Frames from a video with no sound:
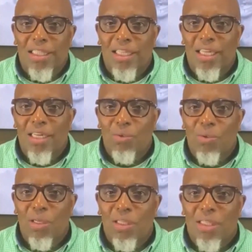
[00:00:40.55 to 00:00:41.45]
dealing
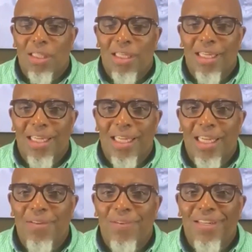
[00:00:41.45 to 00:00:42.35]
with
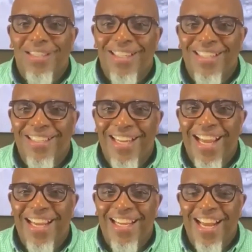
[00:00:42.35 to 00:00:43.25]
even
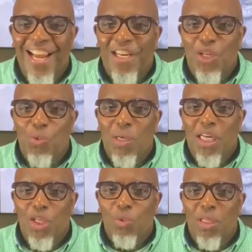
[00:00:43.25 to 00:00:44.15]
today in
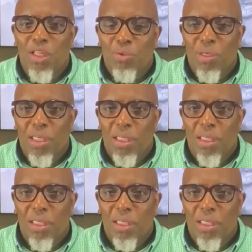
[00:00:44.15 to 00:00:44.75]
2023